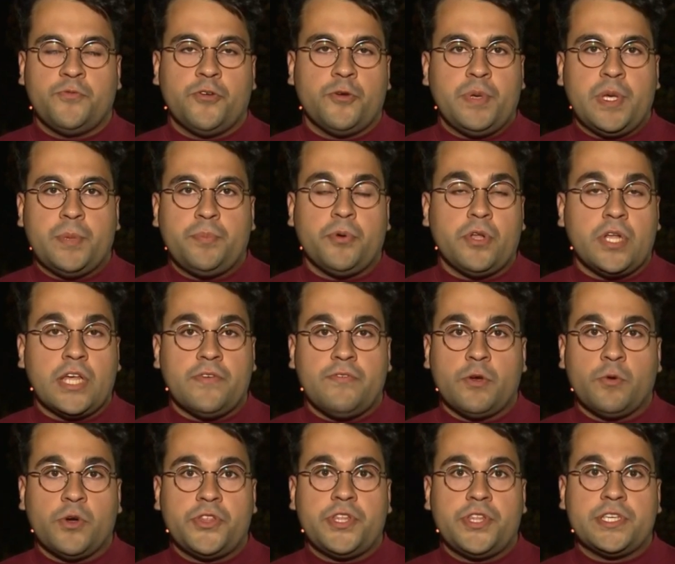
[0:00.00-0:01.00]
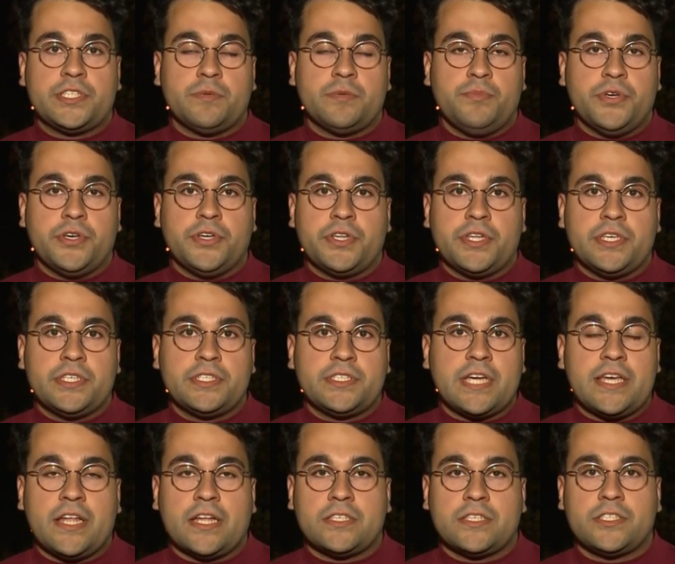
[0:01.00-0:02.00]
For people living with disabilities say
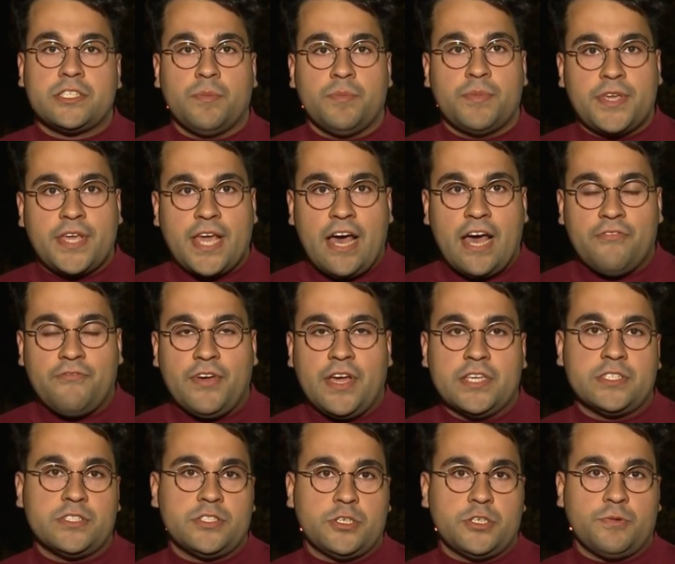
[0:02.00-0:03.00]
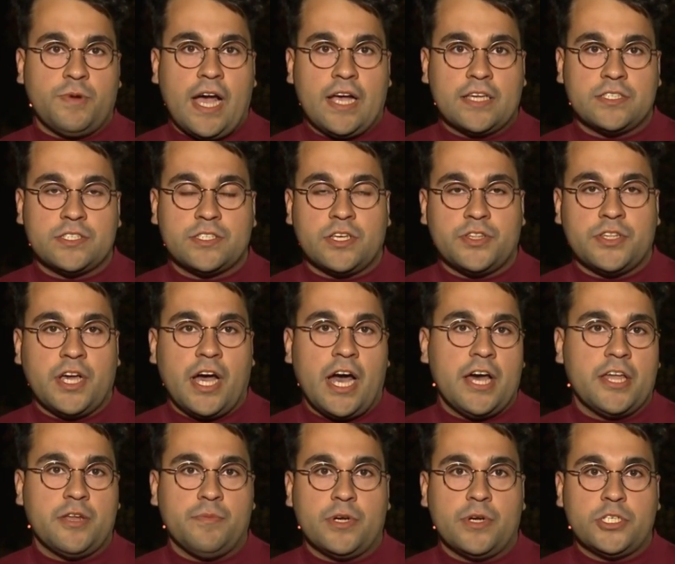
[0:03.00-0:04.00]
that some cafes and terrasses on the
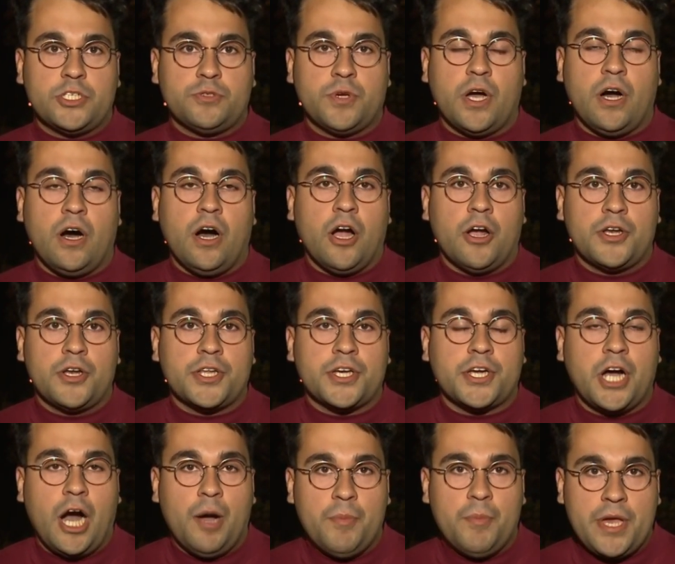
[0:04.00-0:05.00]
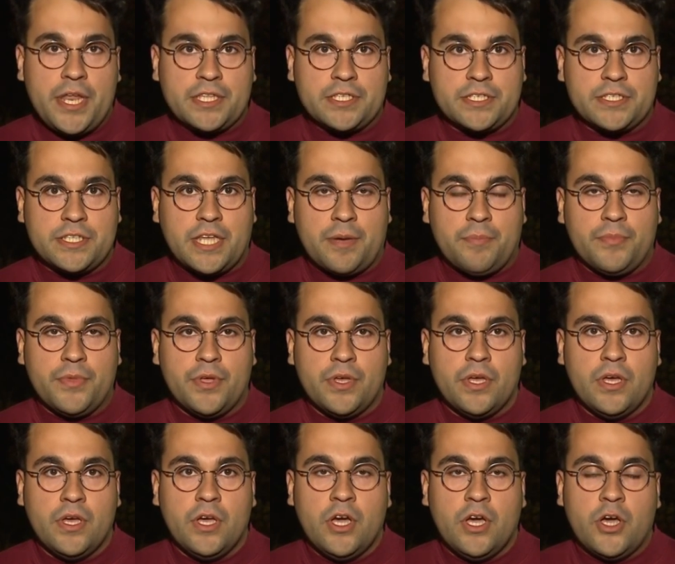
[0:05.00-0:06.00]
island of Montreal aren't accommodating to them.
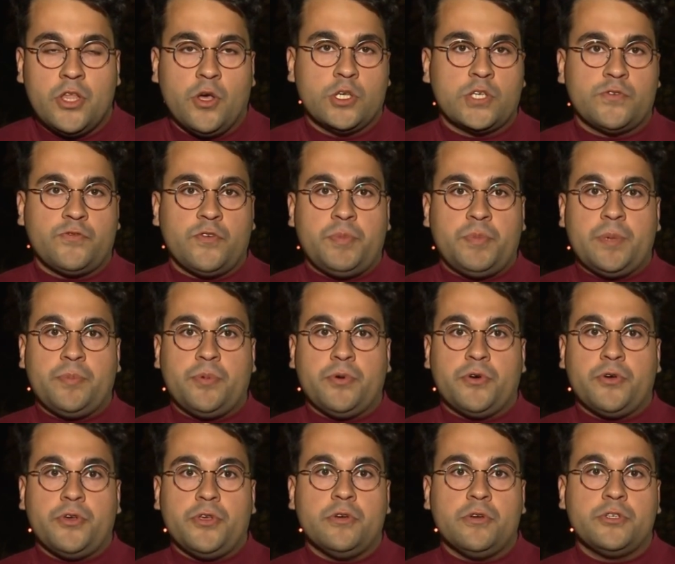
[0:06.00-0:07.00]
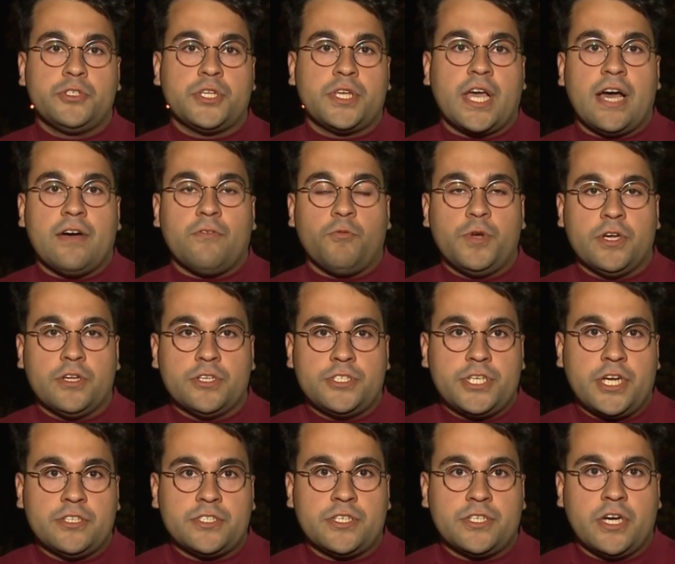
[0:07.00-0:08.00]
Those are for people who usually have
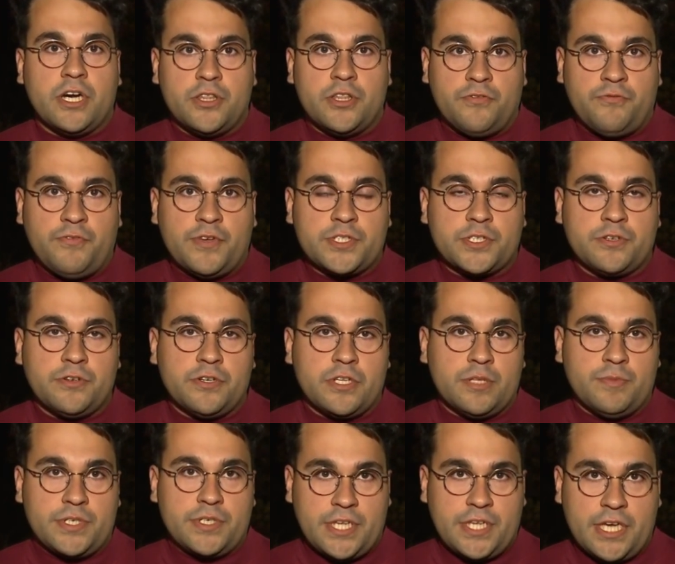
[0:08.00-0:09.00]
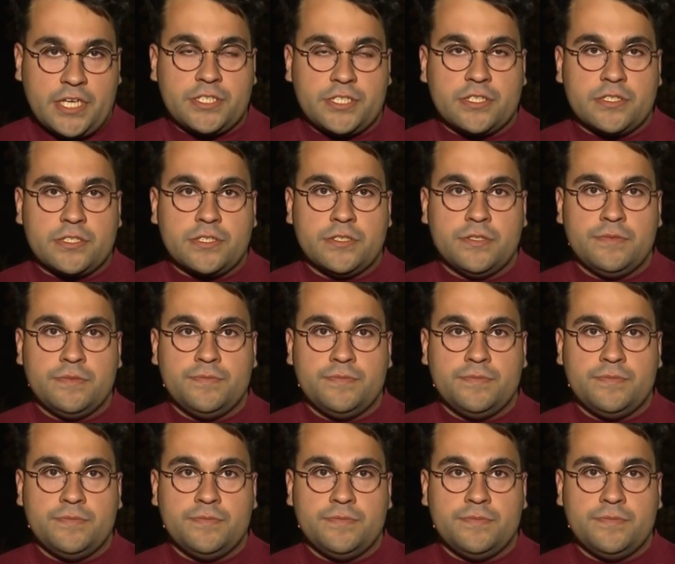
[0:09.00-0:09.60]
wheelchairs and other physical limitations.